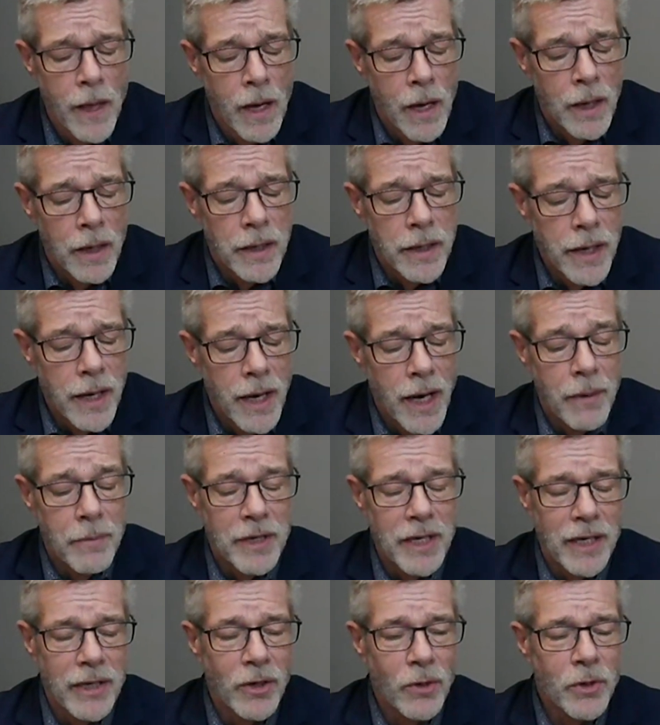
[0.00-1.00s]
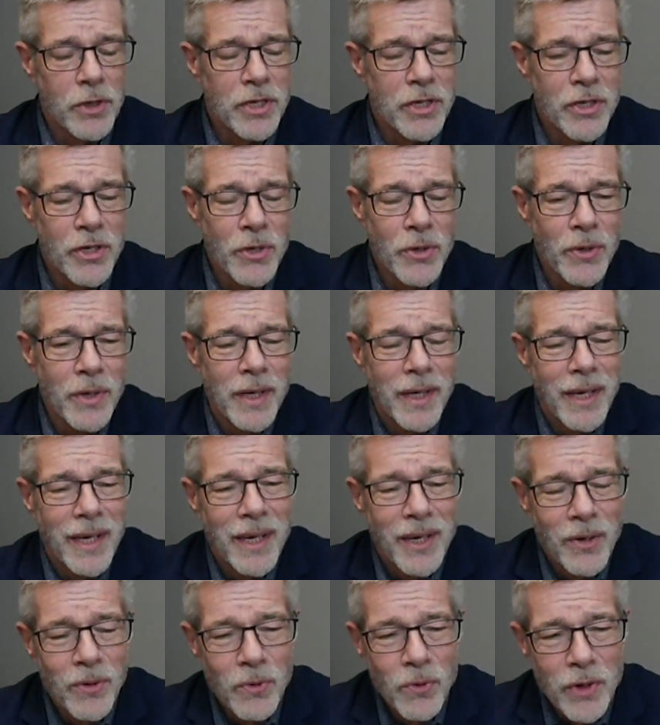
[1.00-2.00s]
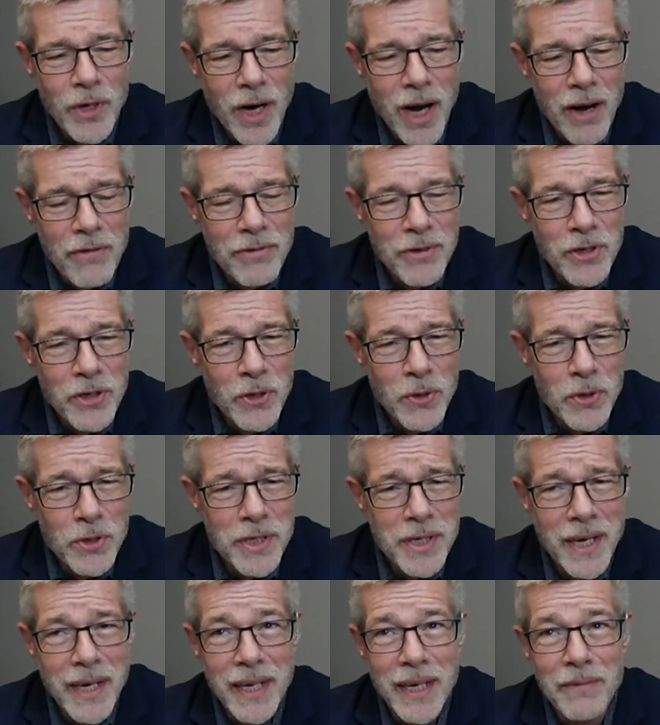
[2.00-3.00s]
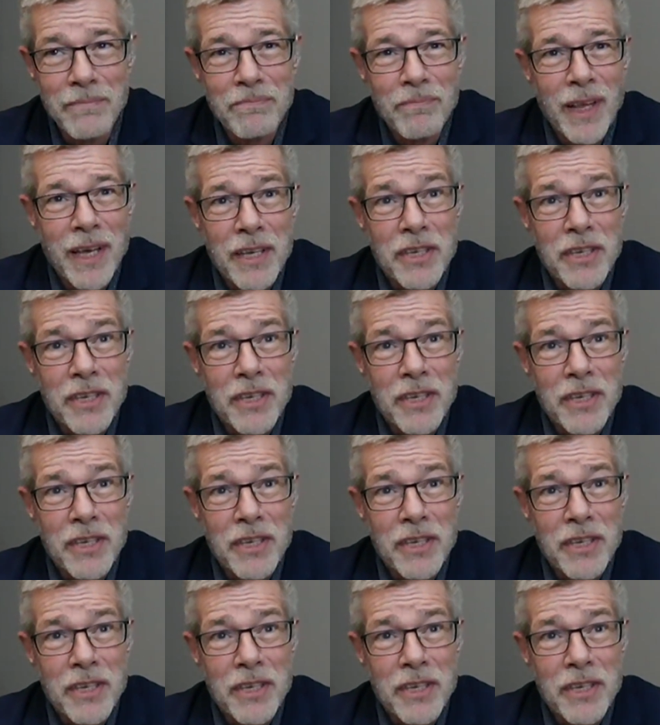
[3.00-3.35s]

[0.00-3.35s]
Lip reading: Yeah. I mean, I noticed too, we often use kind of